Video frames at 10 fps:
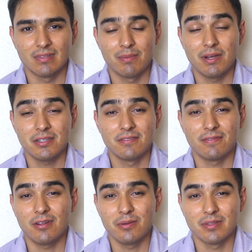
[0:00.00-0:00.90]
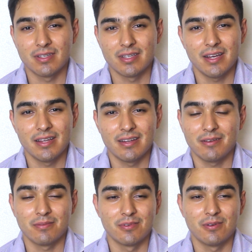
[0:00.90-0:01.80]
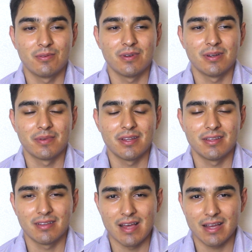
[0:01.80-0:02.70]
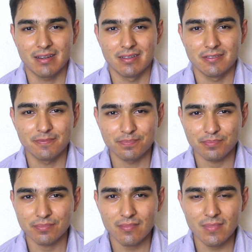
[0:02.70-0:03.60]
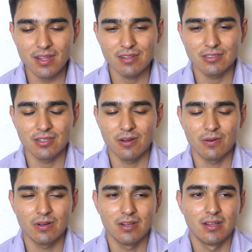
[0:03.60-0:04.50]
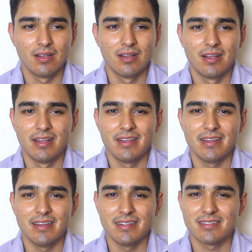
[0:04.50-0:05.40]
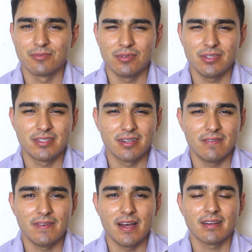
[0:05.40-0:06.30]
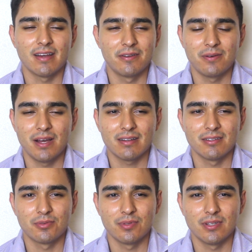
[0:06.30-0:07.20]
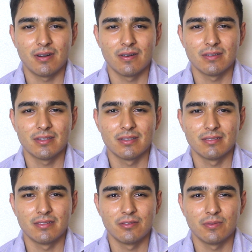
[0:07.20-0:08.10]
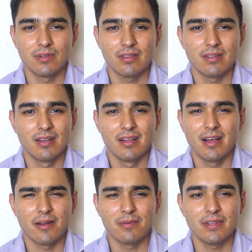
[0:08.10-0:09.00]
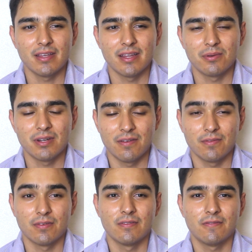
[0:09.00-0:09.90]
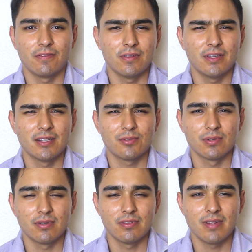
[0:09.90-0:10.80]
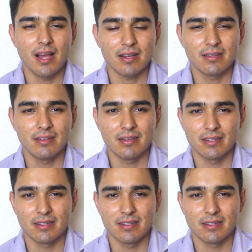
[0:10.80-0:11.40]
I'm actually following the diet. I don't know why I'm getting acne. So it's really tough. I know acne is really hard to deal with. I don't think anyone ever fully gets rid of their acne.